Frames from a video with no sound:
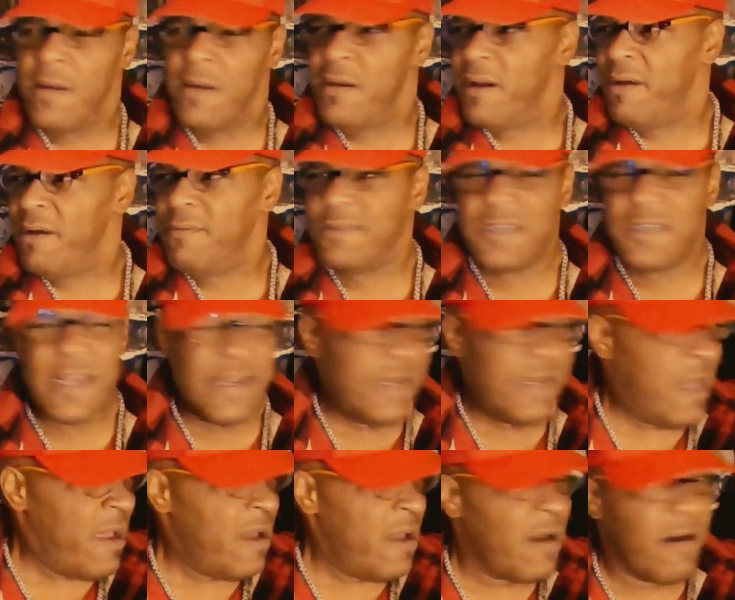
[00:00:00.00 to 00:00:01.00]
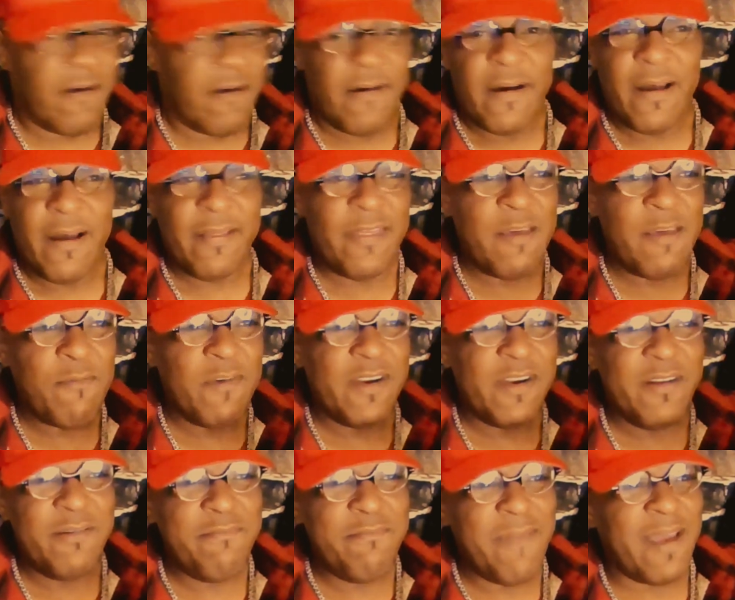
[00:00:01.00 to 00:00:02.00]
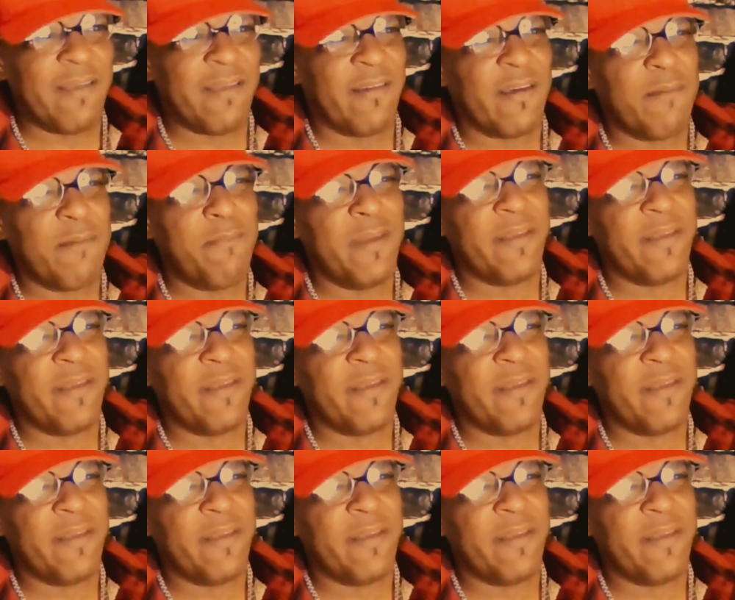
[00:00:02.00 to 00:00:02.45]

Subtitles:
And I was like, damn, I think one of them Mexican